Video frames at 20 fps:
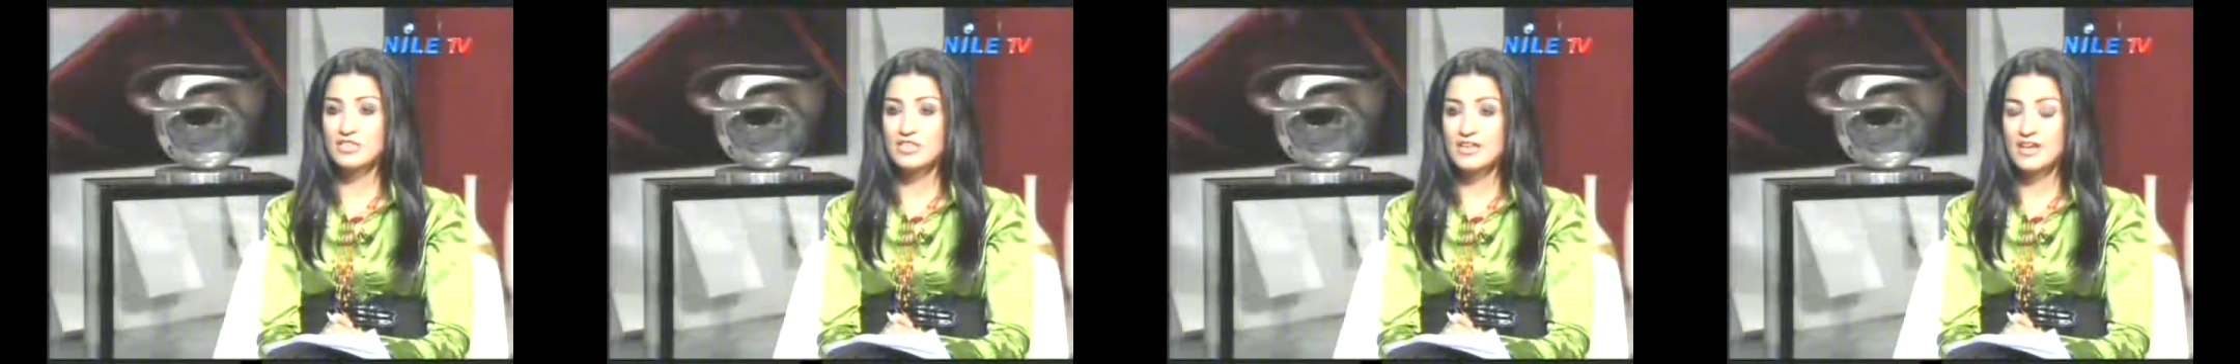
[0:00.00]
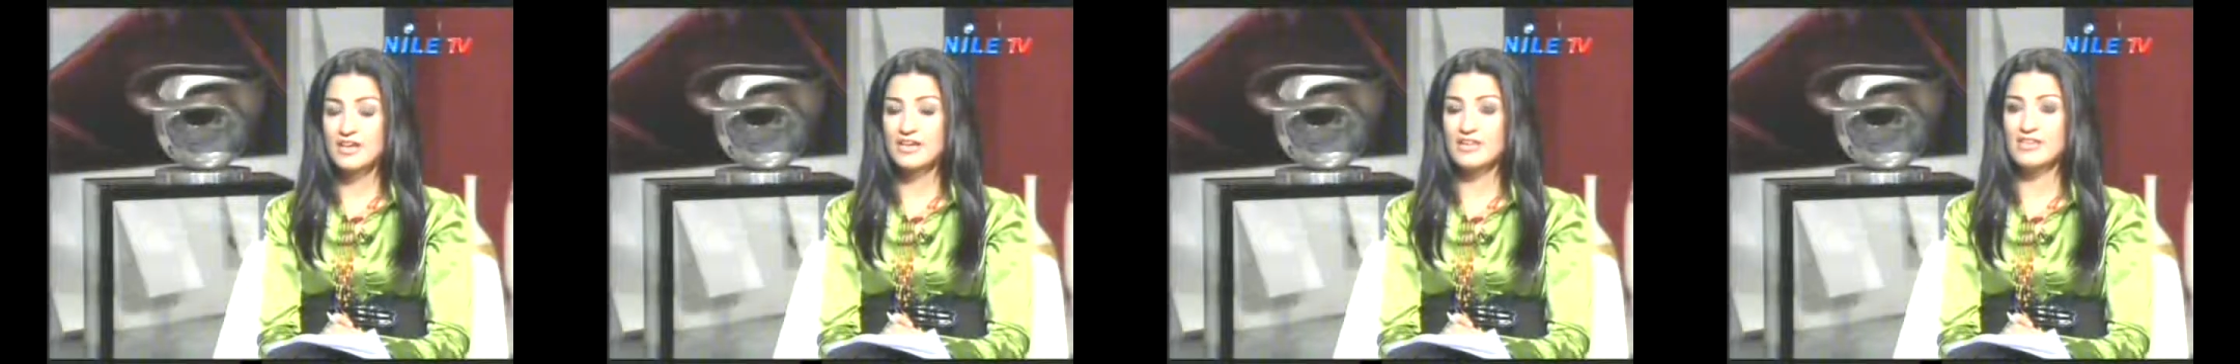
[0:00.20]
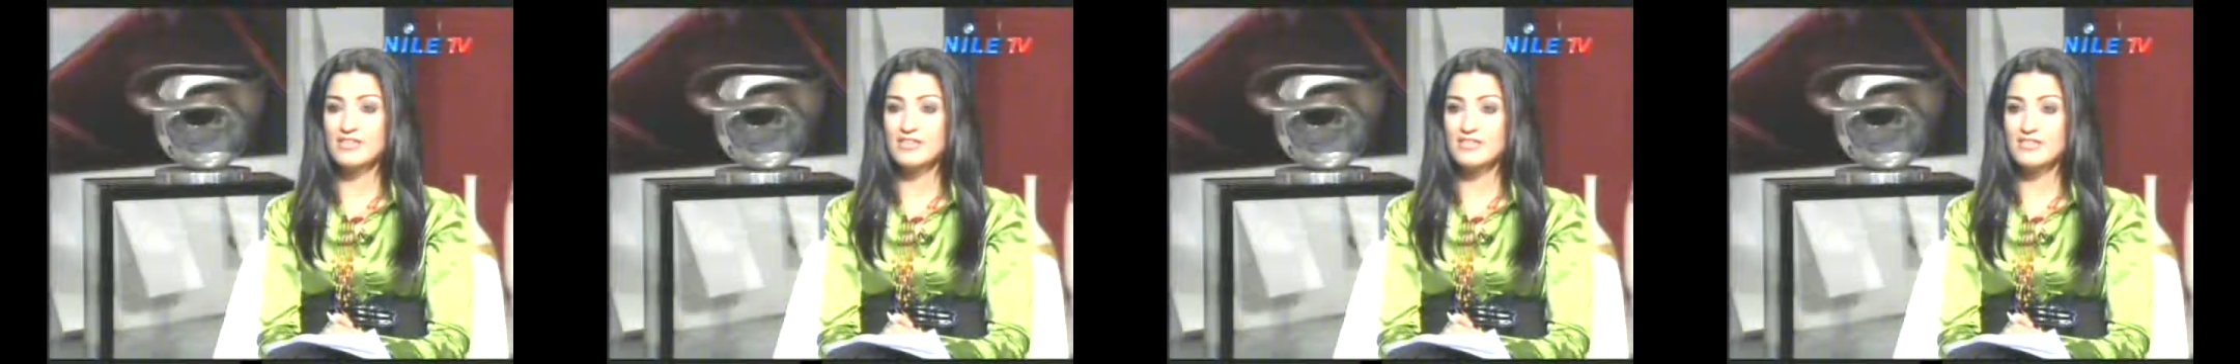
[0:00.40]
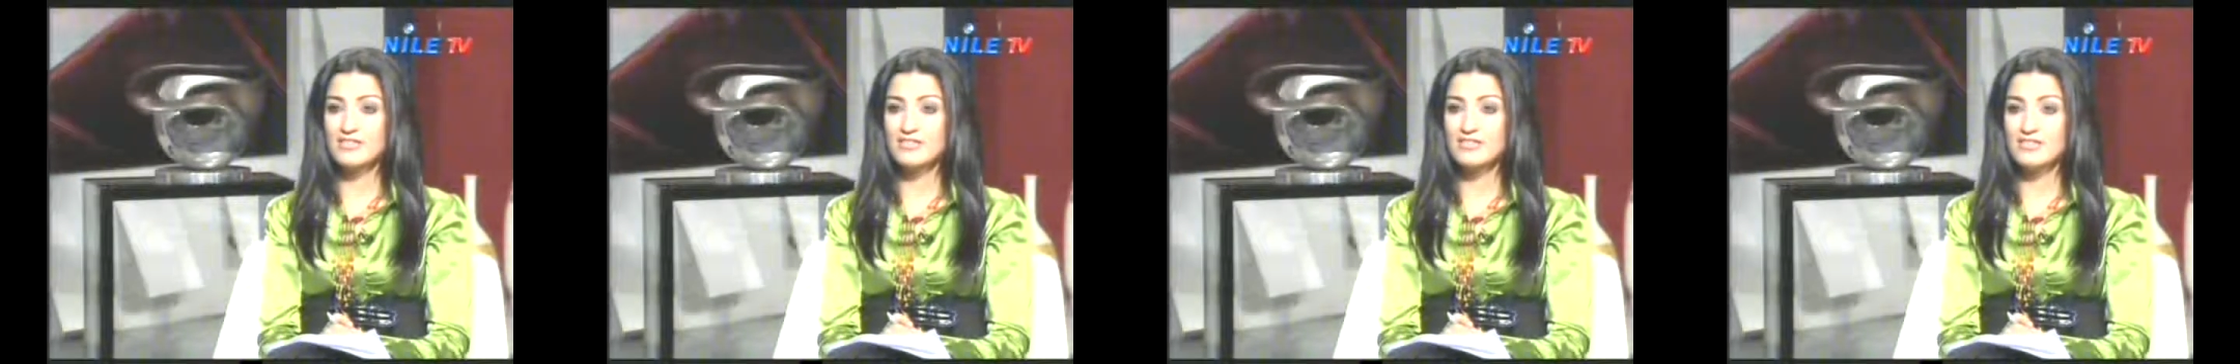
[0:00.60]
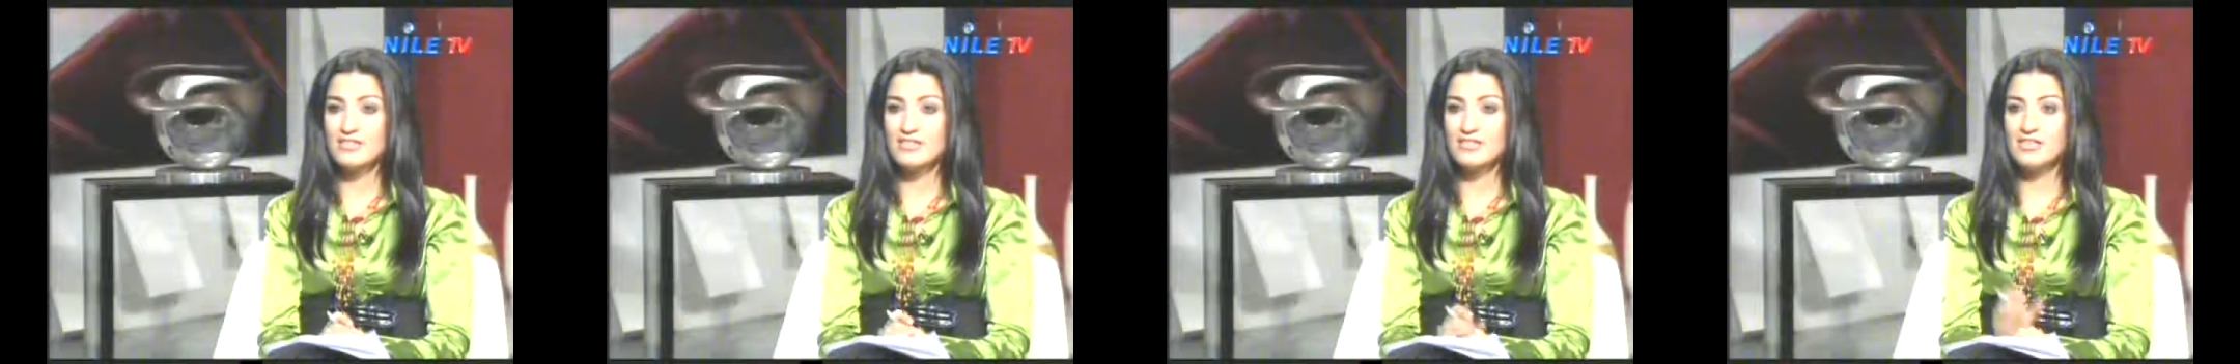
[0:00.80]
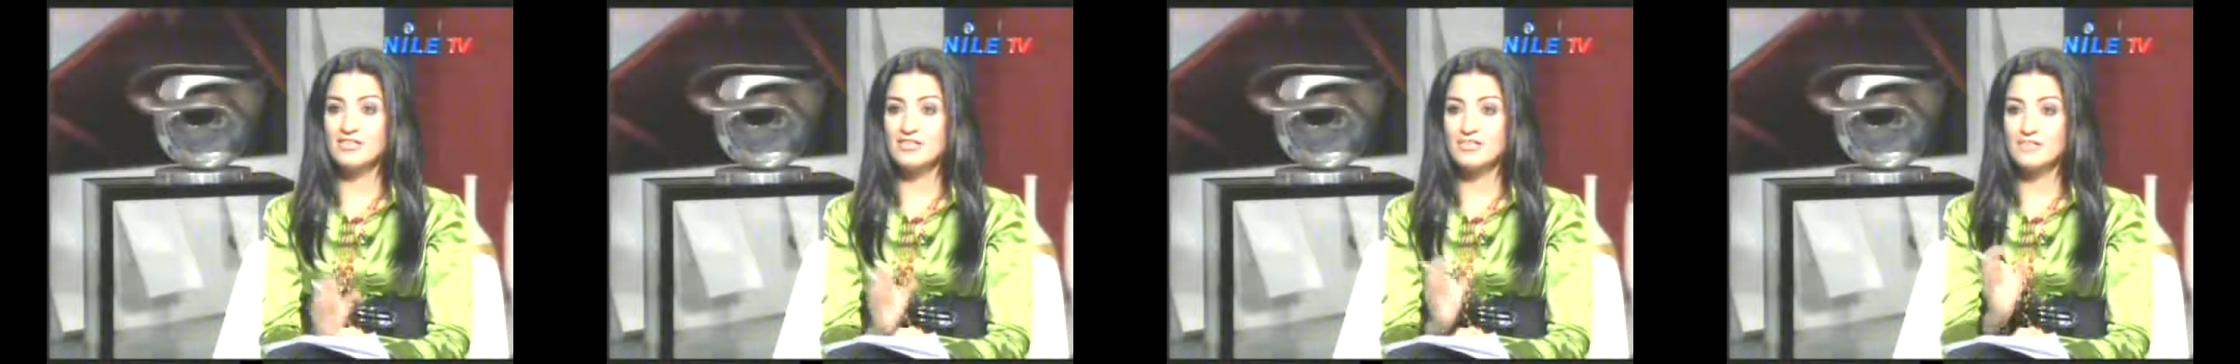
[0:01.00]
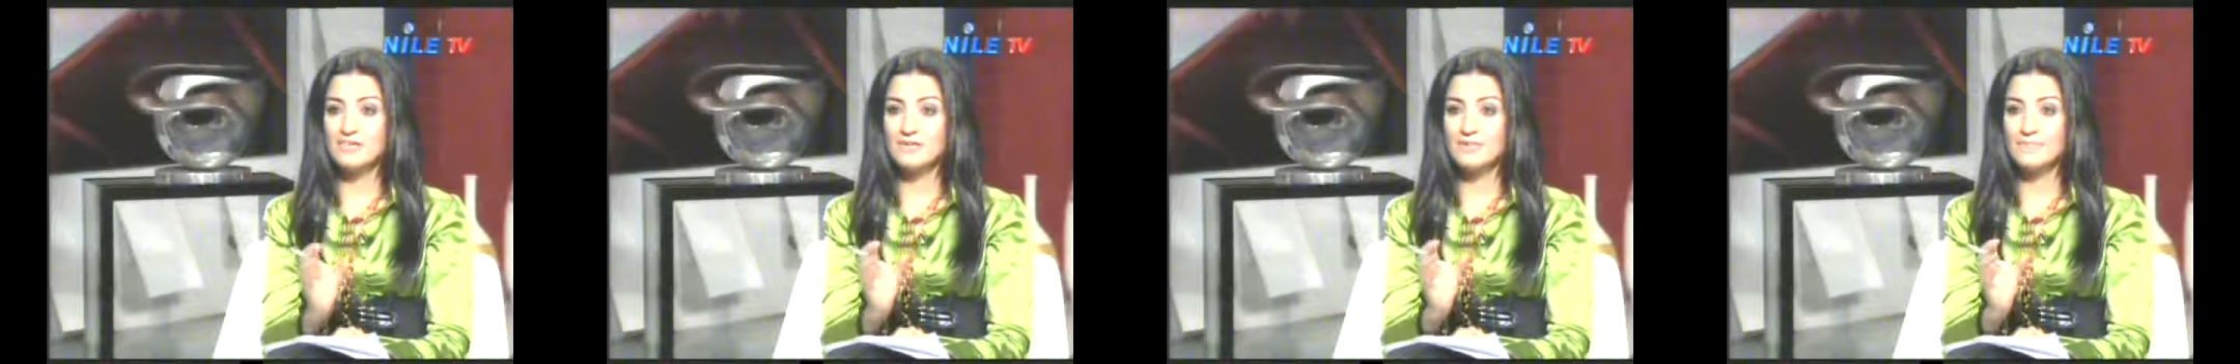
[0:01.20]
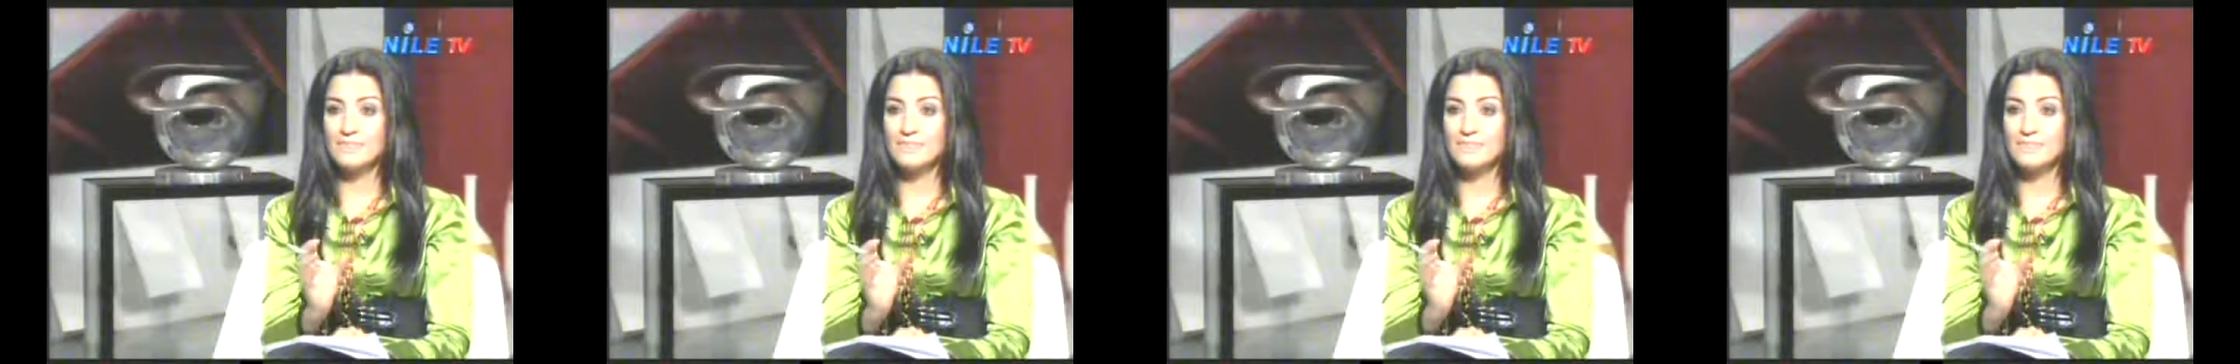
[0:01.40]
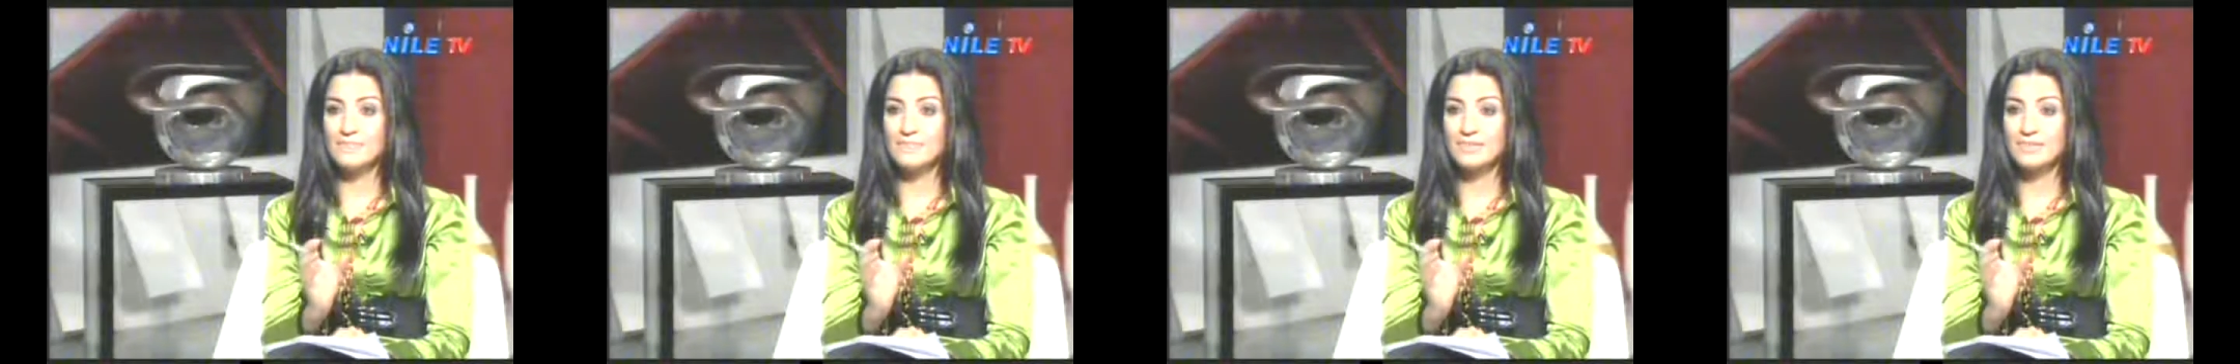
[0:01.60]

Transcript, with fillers: getting the